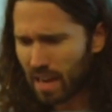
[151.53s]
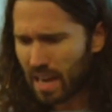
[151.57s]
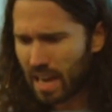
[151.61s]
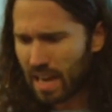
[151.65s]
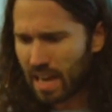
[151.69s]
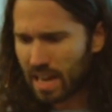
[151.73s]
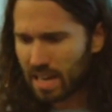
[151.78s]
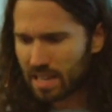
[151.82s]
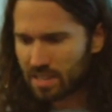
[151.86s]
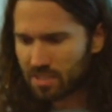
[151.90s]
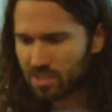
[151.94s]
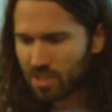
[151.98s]

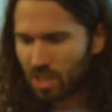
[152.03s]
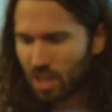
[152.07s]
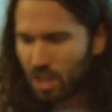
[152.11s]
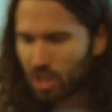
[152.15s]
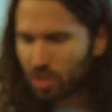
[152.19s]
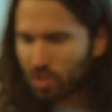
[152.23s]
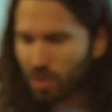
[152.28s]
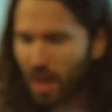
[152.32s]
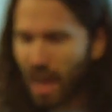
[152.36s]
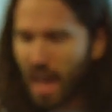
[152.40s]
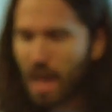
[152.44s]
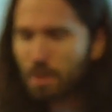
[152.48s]
And
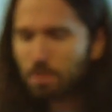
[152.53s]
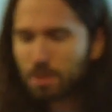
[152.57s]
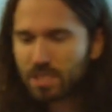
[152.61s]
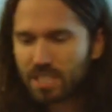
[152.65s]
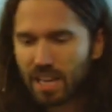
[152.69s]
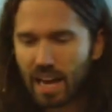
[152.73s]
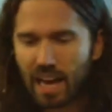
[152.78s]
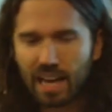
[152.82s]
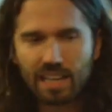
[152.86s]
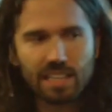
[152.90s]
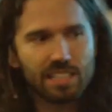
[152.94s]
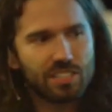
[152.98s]
your
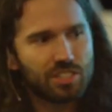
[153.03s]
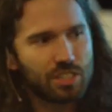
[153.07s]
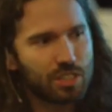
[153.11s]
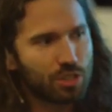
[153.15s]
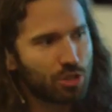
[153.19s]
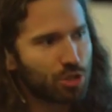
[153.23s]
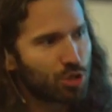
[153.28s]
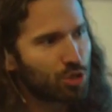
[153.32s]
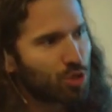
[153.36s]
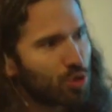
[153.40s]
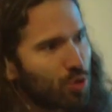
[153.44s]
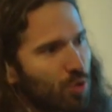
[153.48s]
habitat is
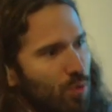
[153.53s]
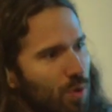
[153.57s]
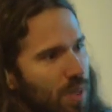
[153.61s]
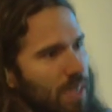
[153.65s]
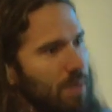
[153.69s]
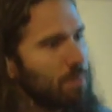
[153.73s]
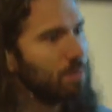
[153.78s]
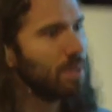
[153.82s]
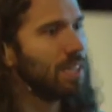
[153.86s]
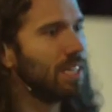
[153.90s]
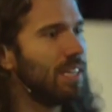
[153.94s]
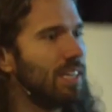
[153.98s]

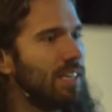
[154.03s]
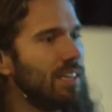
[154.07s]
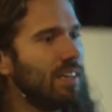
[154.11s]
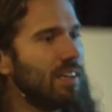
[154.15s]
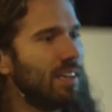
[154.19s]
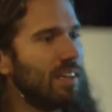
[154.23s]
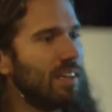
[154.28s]
extremely